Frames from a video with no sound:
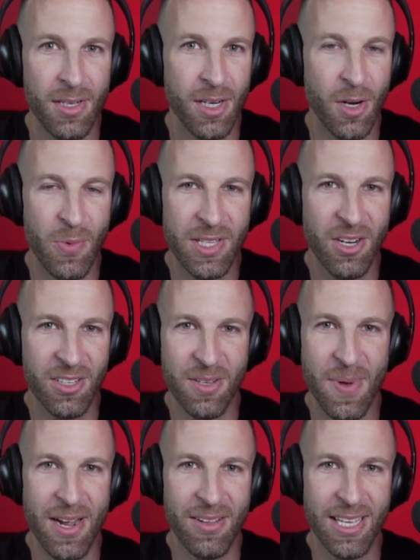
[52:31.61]
You know, we
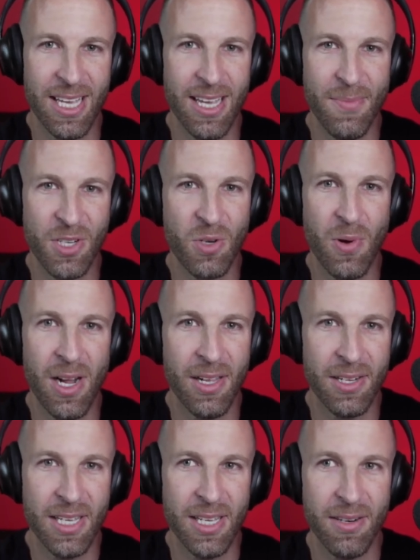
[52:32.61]
talked about like image
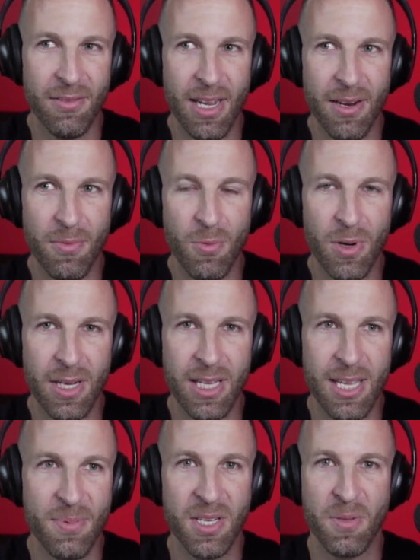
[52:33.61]
quality and and what
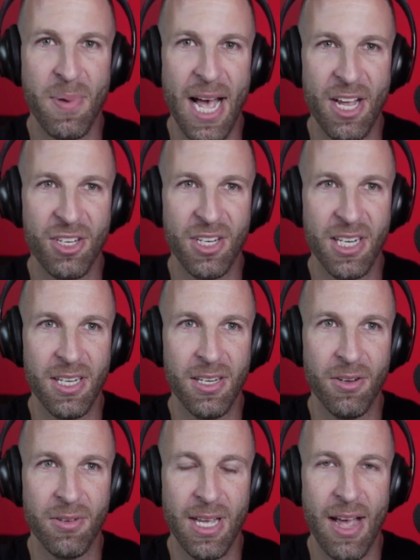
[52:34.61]
keeps us passionate.
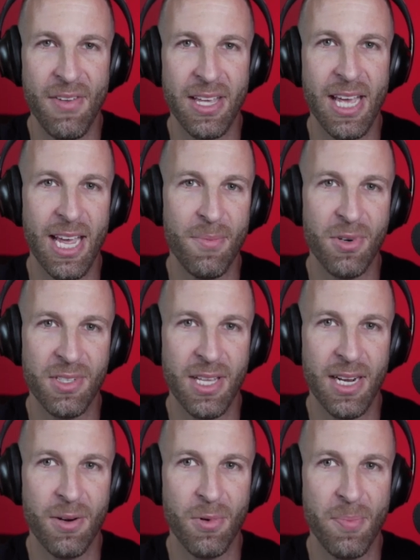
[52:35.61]
You know, having cameras
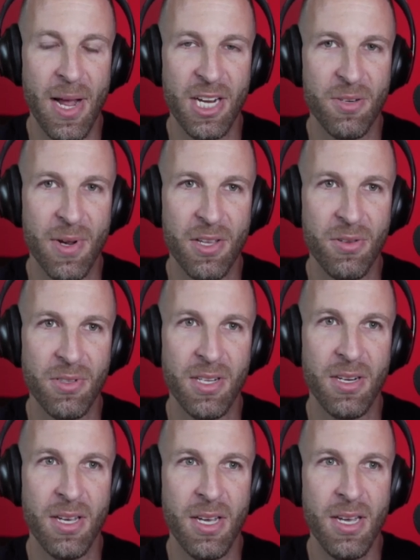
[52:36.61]
that we're passionate about
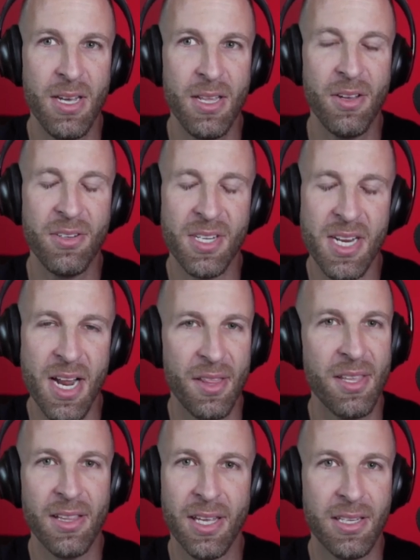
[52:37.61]
using. There's
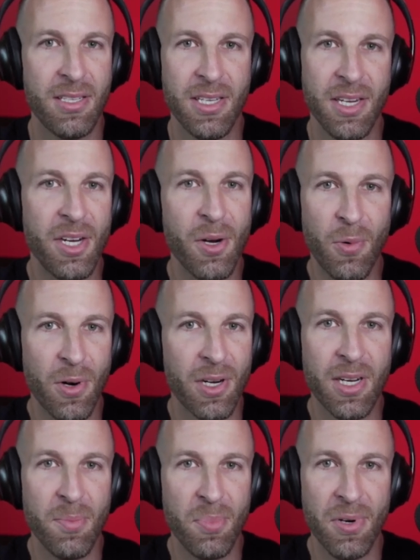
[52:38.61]
nothing like seeing your
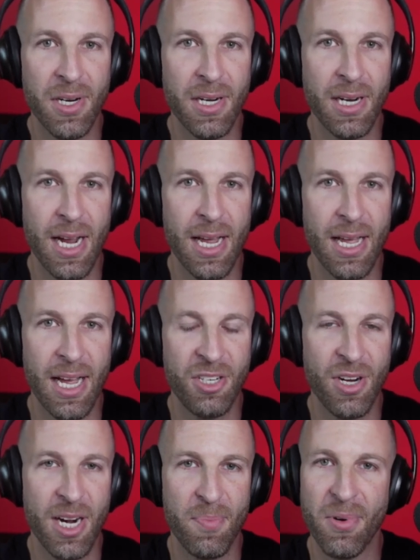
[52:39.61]
work in print. I, I
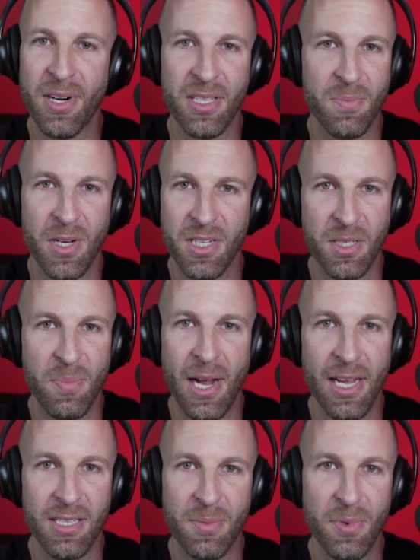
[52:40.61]
try to print as much as
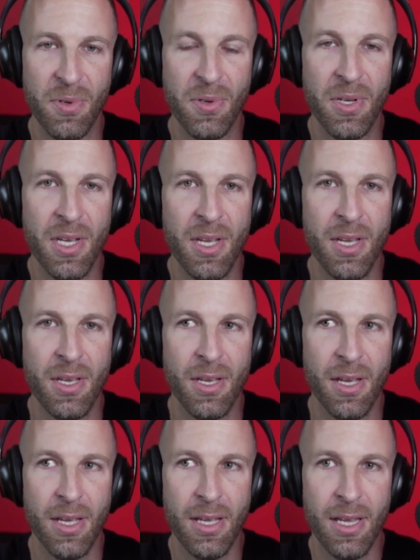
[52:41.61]
possible.
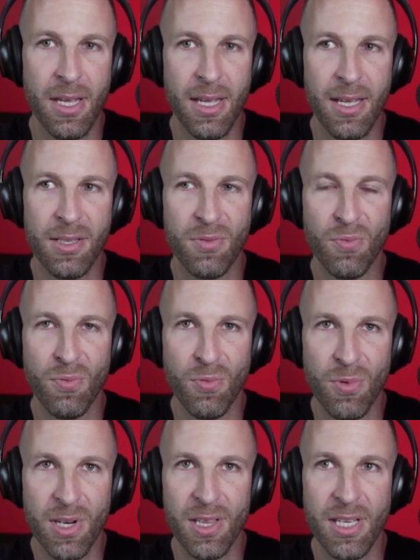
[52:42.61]
It, it's
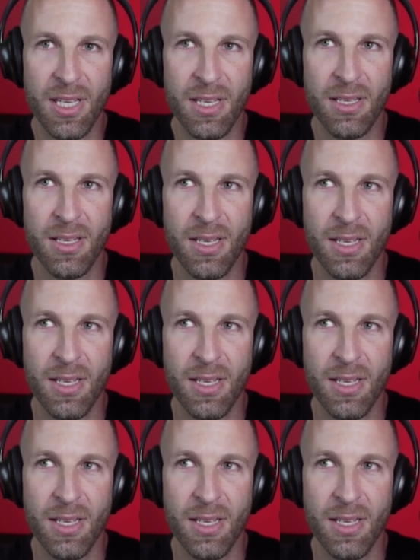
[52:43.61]
really.